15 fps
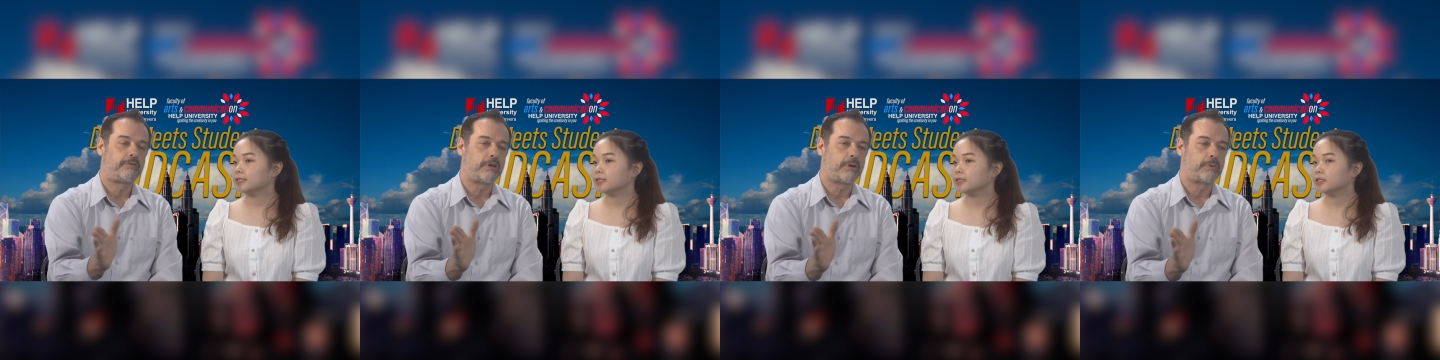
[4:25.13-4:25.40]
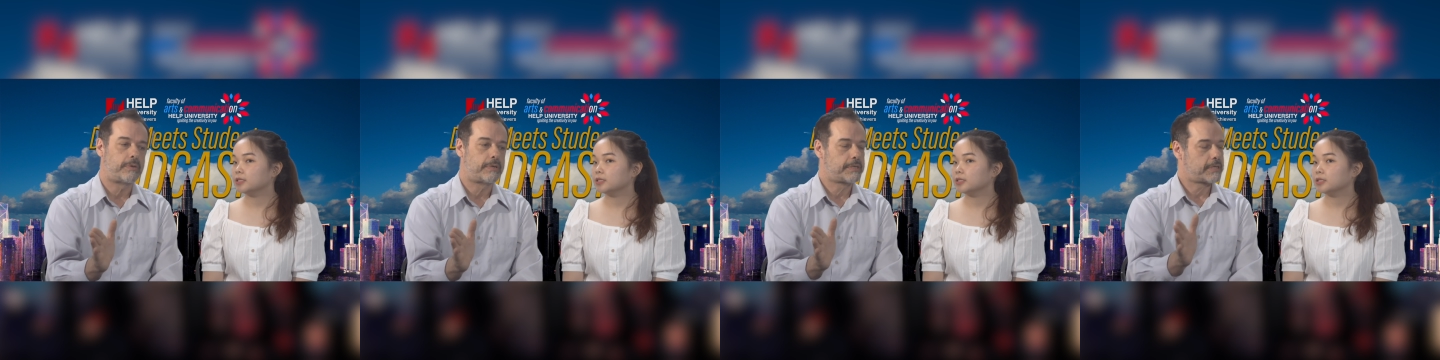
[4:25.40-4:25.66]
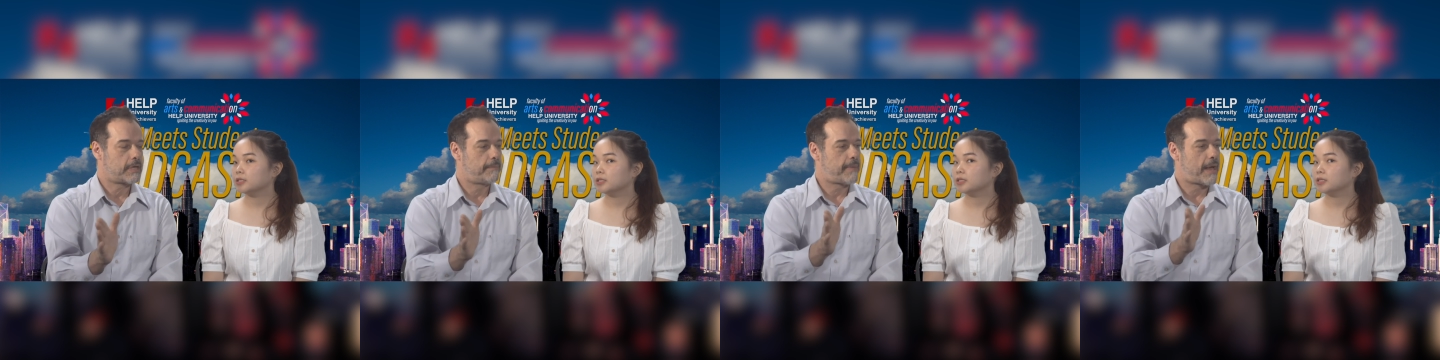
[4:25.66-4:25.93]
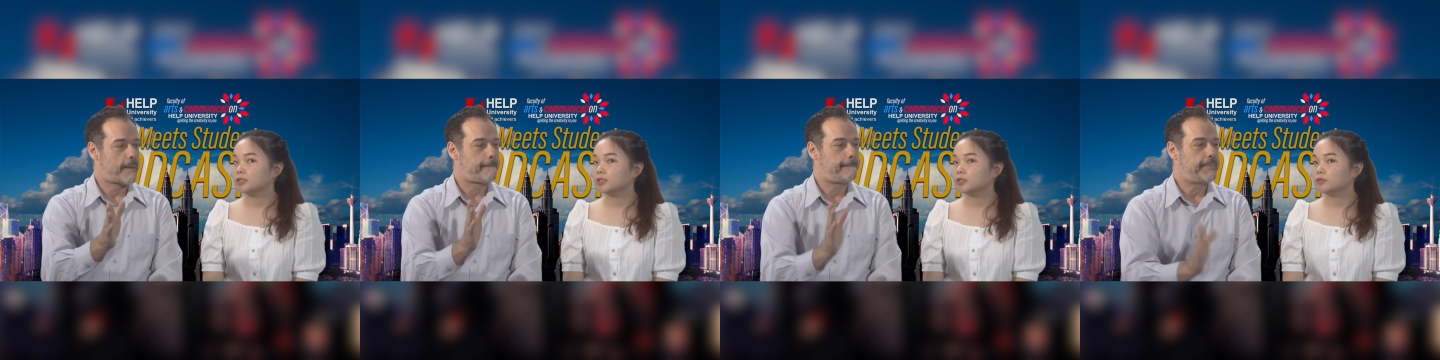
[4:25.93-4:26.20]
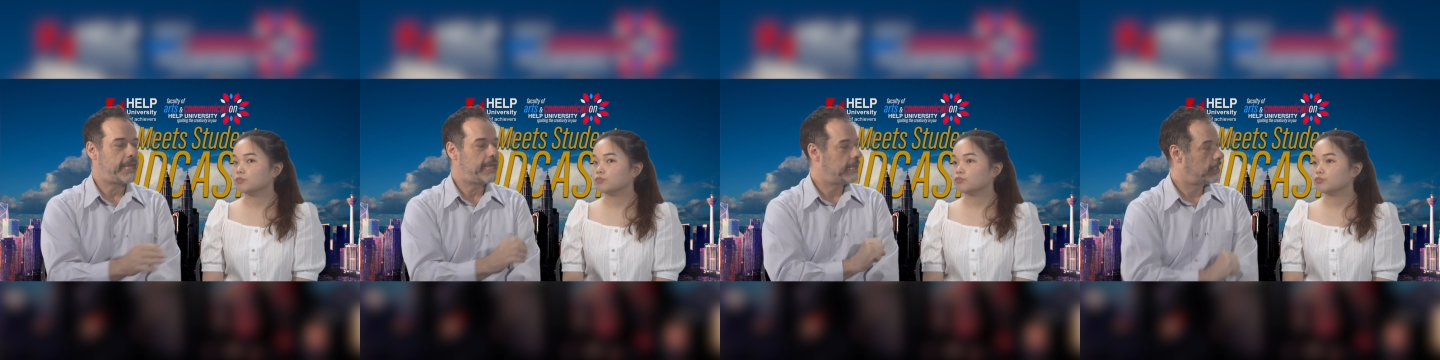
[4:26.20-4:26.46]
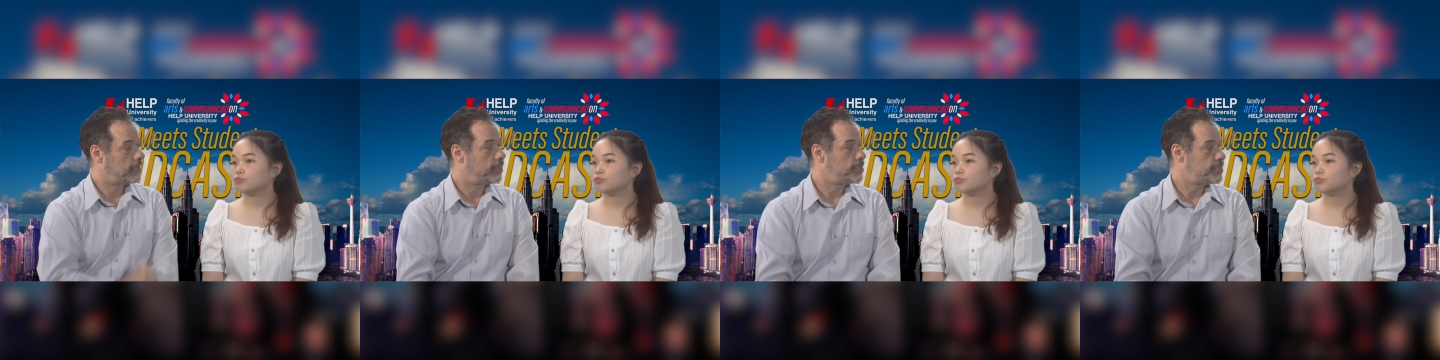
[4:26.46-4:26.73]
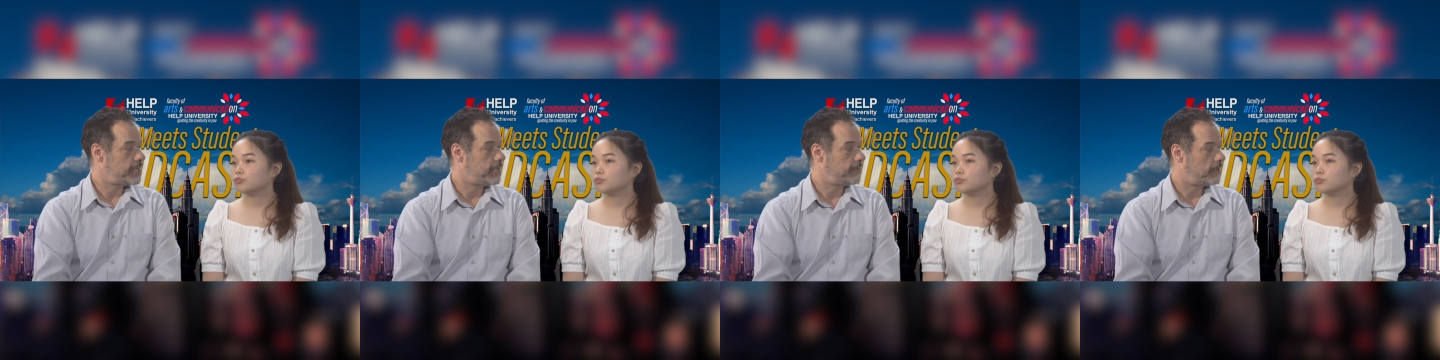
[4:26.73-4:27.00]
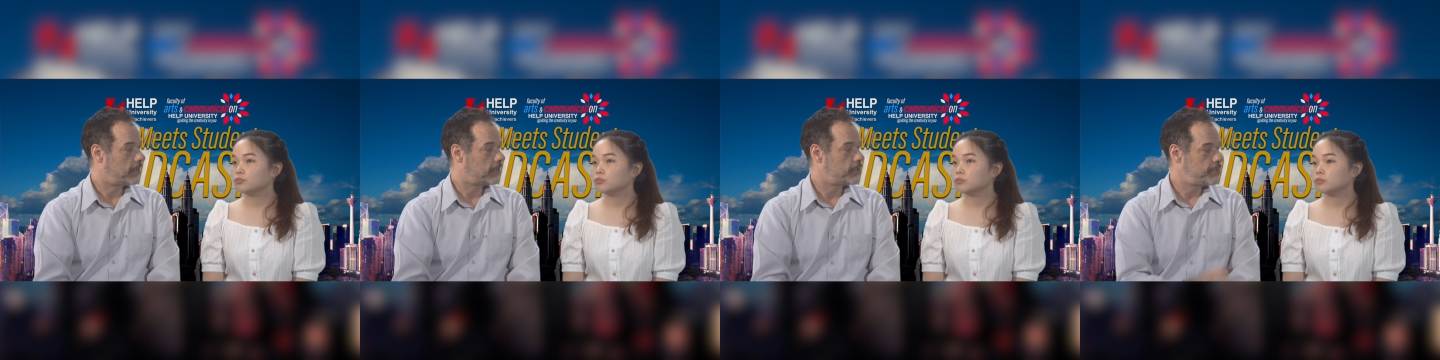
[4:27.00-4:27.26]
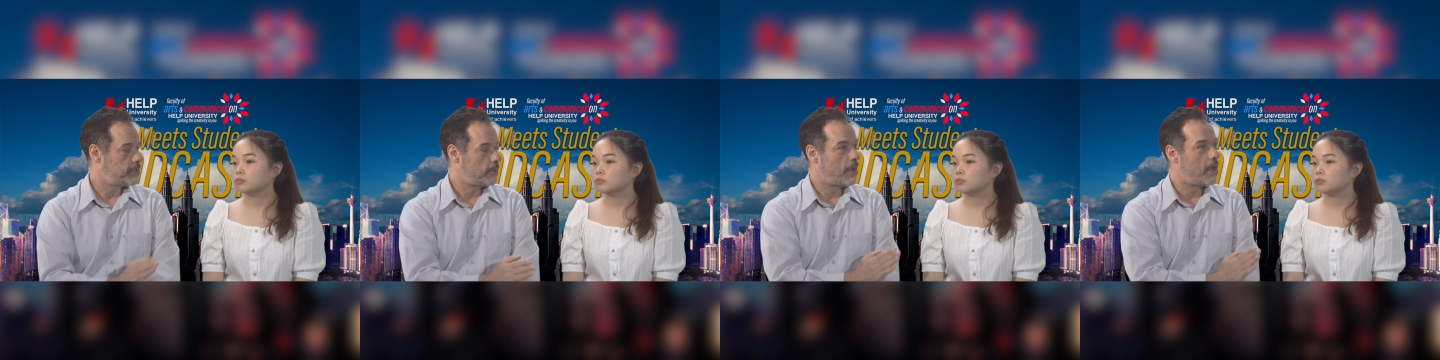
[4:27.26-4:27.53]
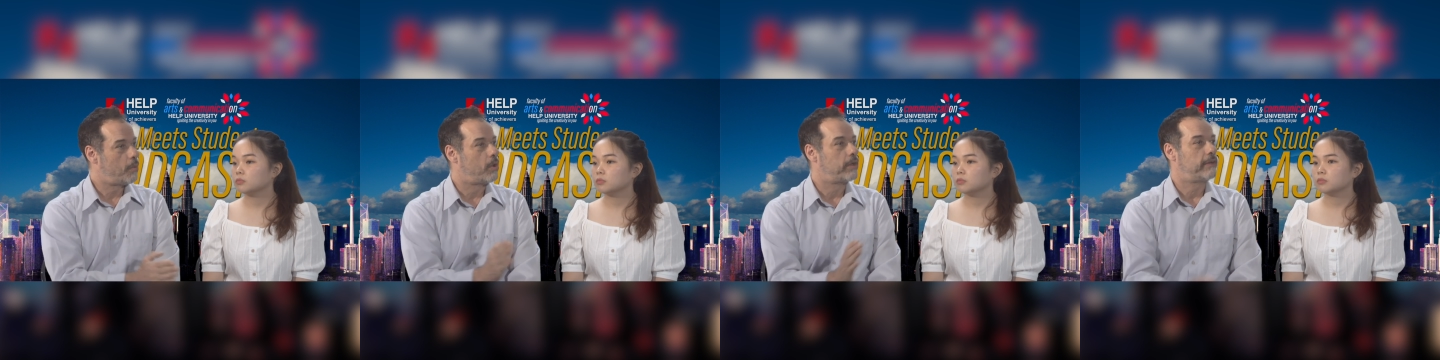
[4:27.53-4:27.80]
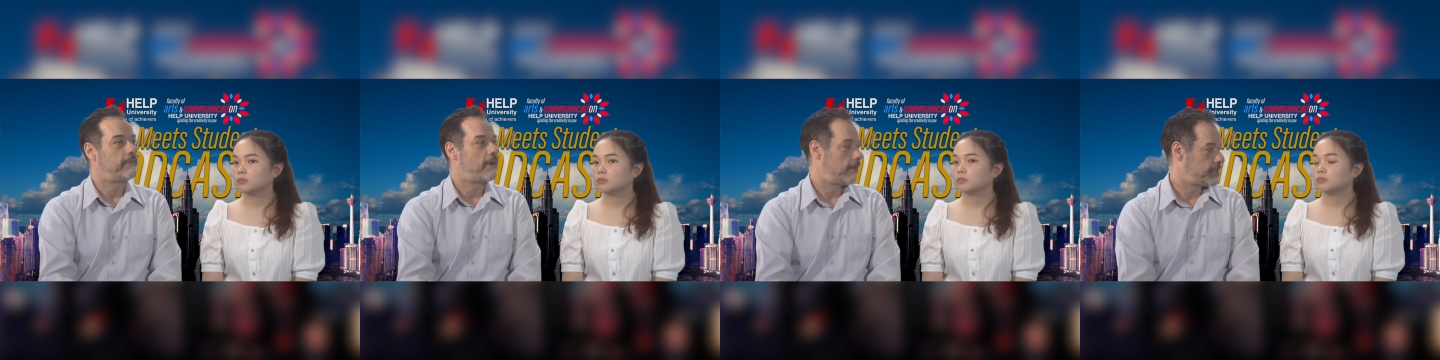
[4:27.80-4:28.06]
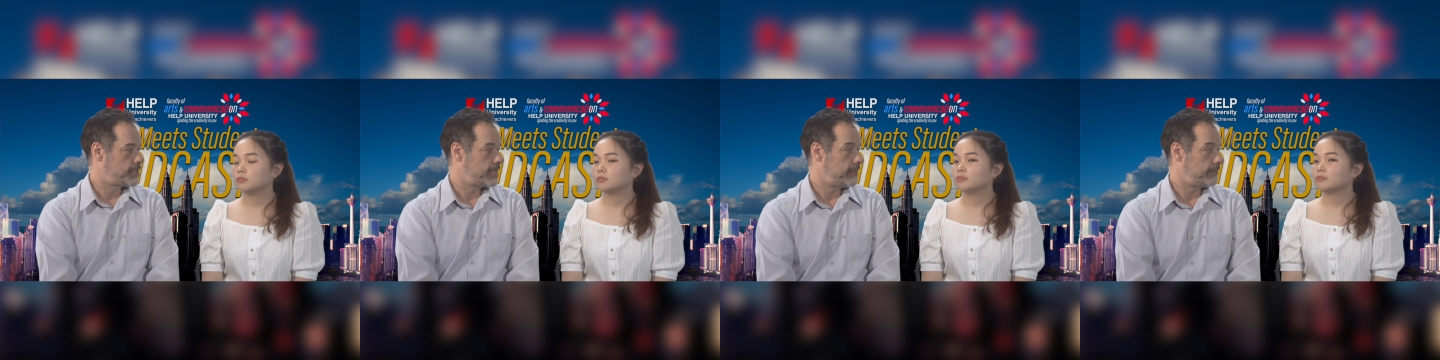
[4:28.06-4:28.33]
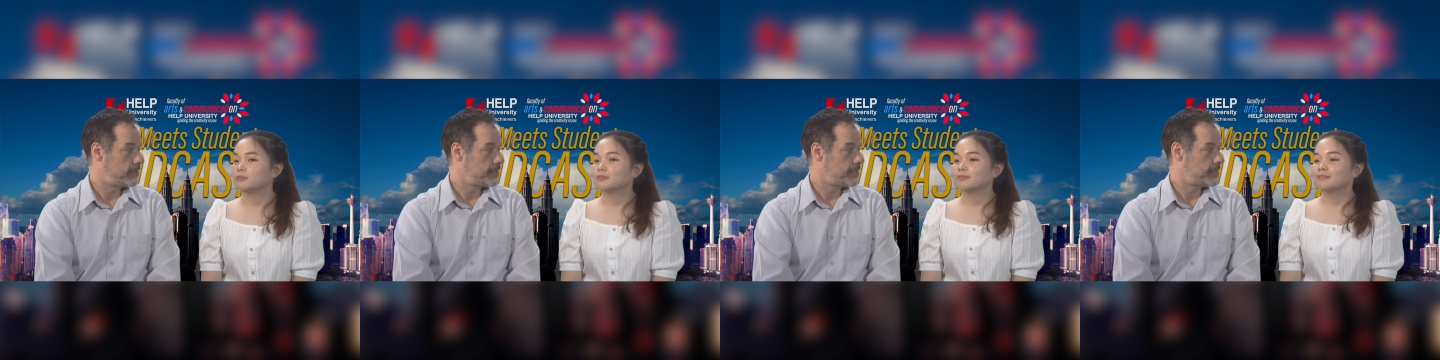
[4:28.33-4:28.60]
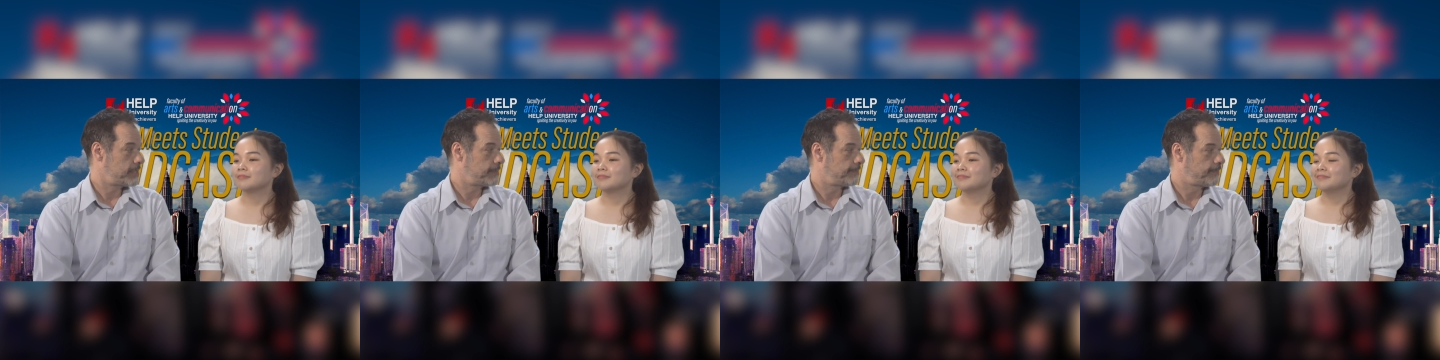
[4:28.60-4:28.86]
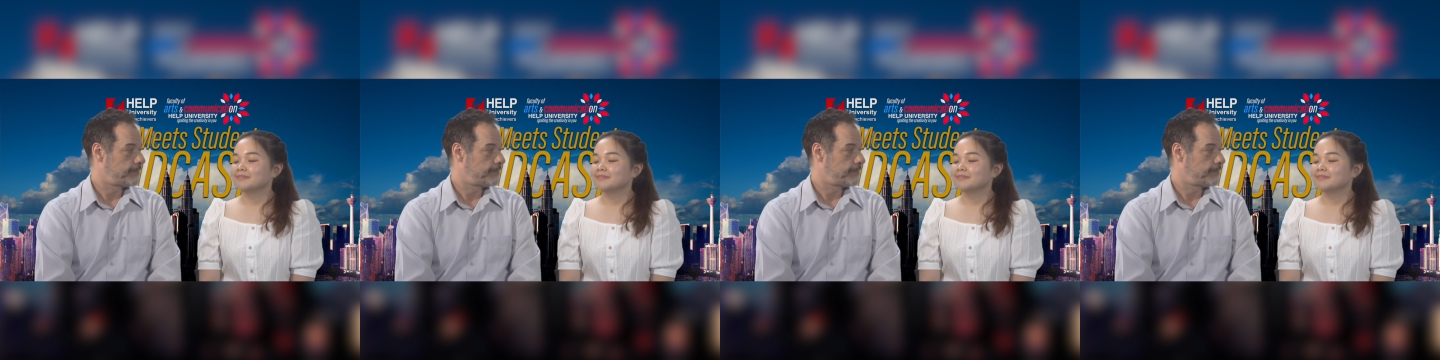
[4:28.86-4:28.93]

Speaker 1: viewers about being an achiever? Because you are one of our achievers.